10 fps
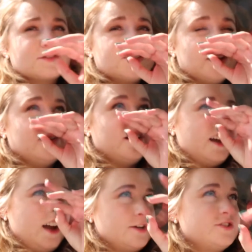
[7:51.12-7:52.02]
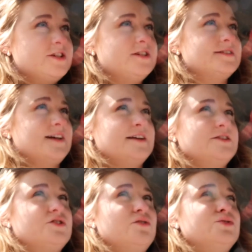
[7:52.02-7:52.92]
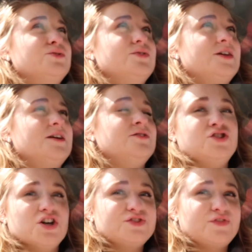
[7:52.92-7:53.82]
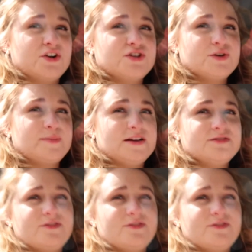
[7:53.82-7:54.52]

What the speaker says: So I actually decided to go to the Just Furniture place